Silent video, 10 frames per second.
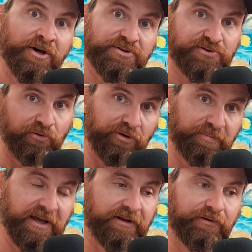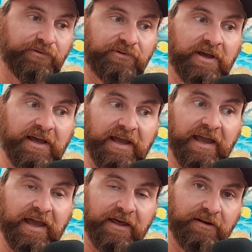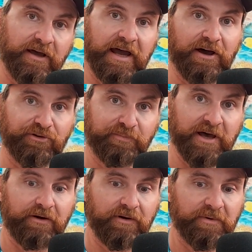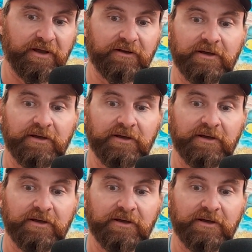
solar panels and a house battery bank.